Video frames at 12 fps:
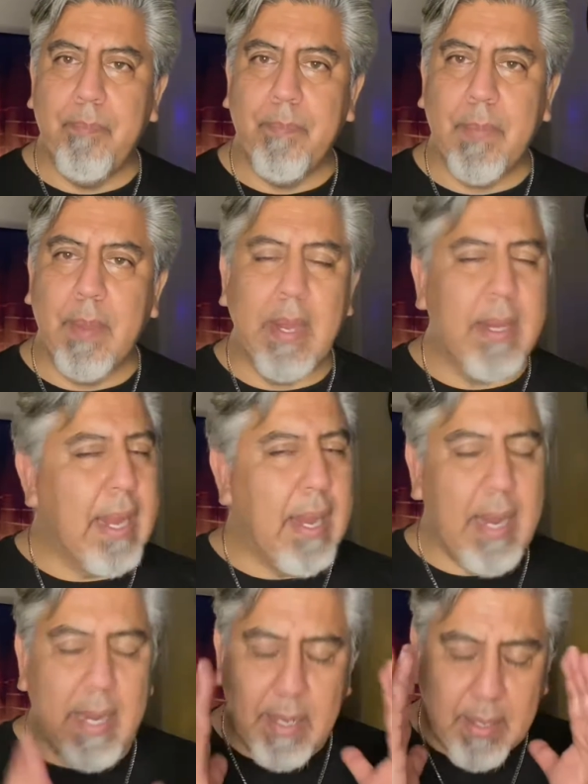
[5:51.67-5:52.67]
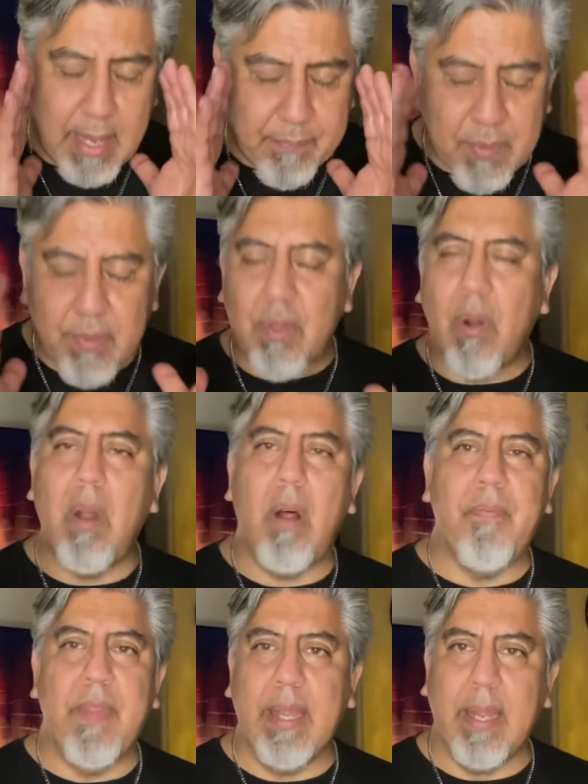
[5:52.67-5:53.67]
You have to start
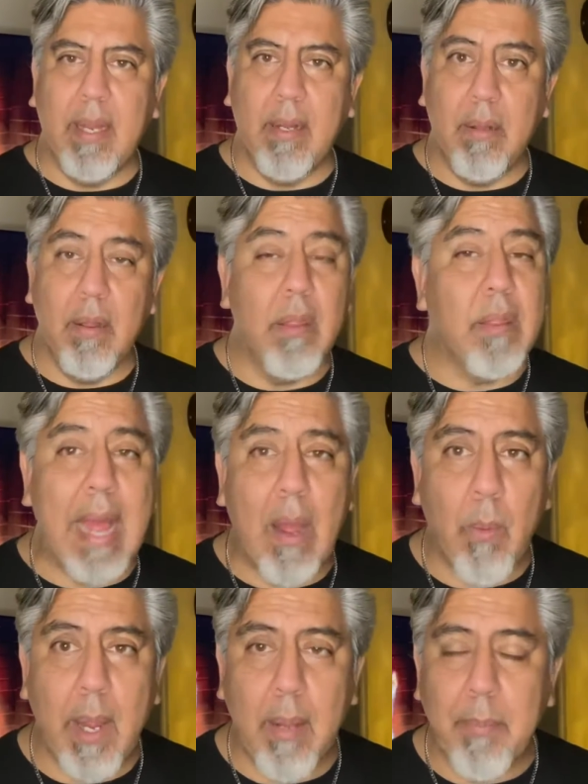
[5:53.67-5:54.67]
off thinking that way,